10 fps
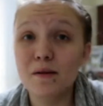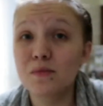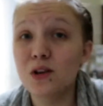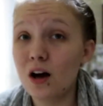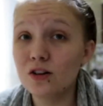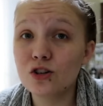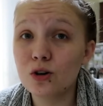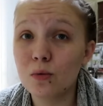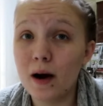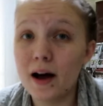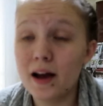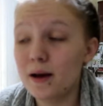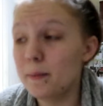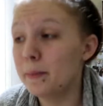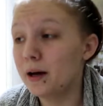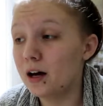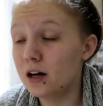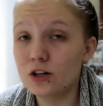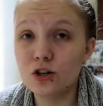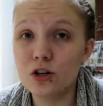am not sure why, but
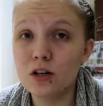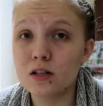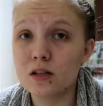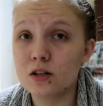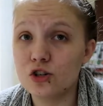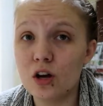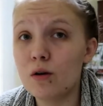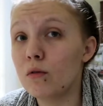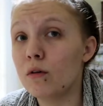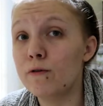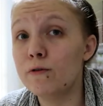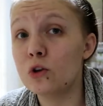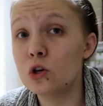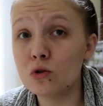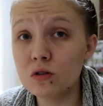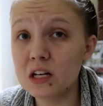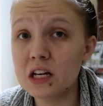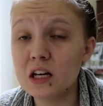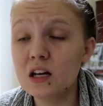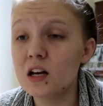Hunter is legit
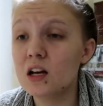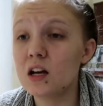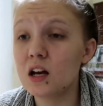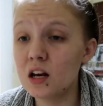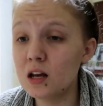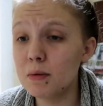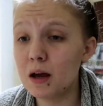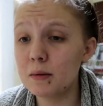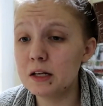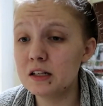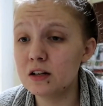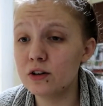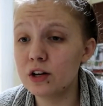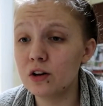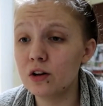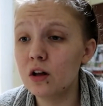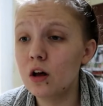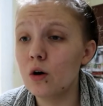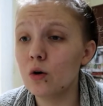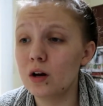refusing any baby cereal
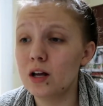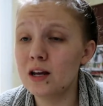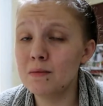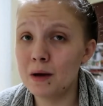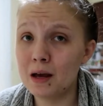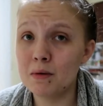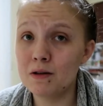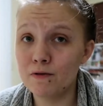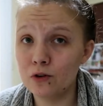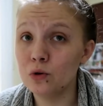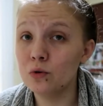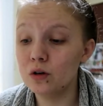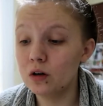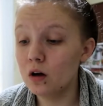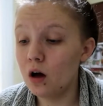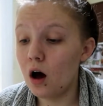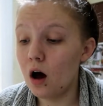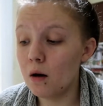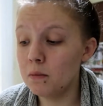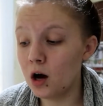or any baby food.
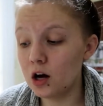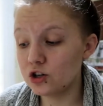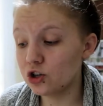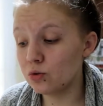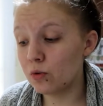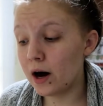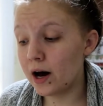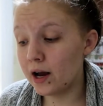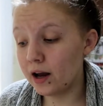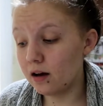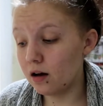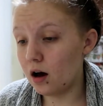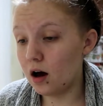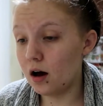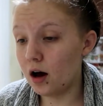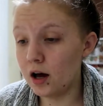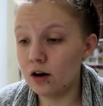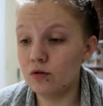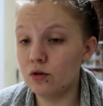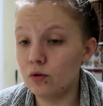I'm not sure why. I
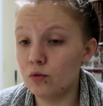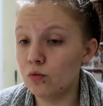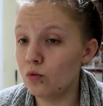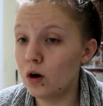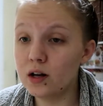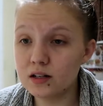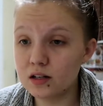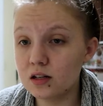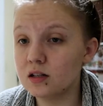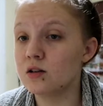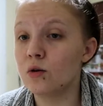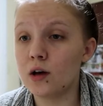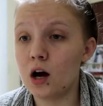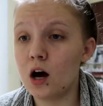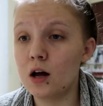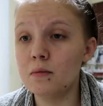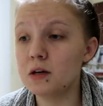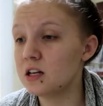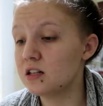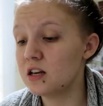don't know what is going on
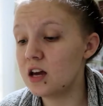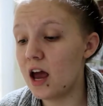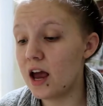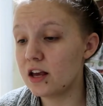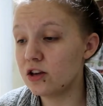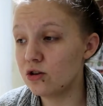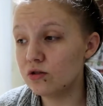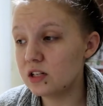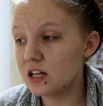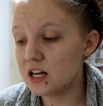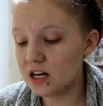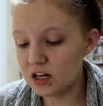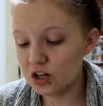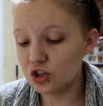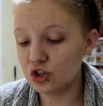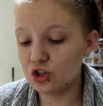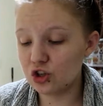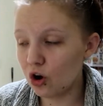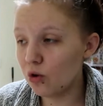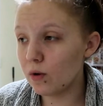because he used to eat it
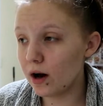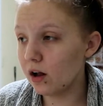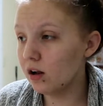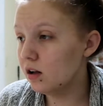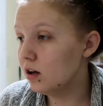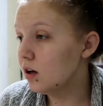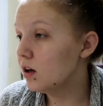so well.